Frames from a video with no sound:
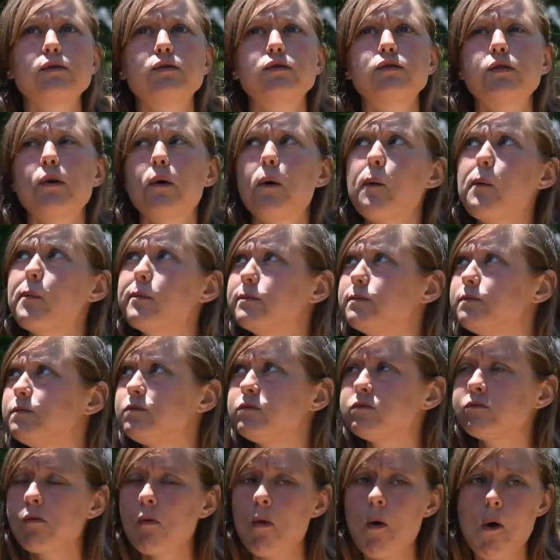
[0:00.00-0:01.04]
was so
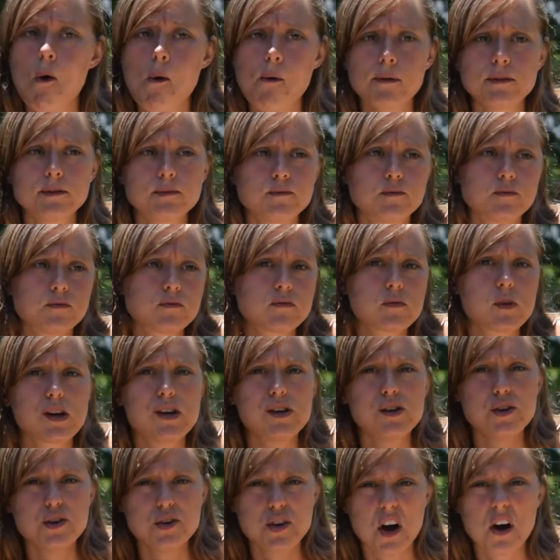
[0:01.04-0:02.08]

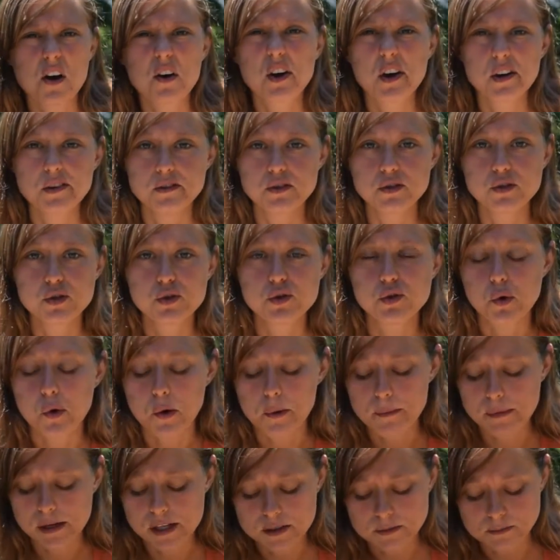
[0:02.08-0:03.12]
dark and
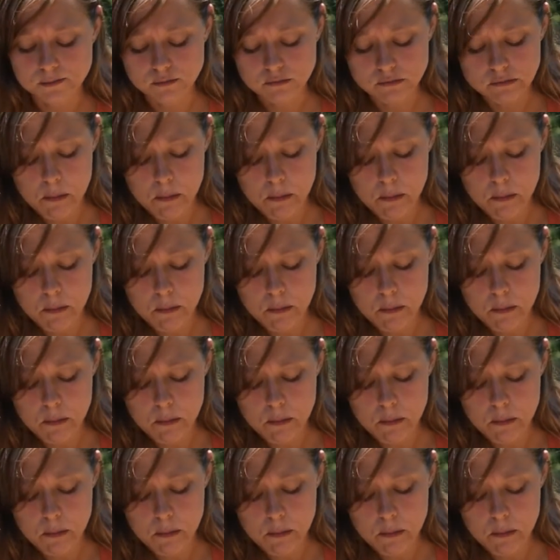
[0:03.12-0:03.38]
stormy.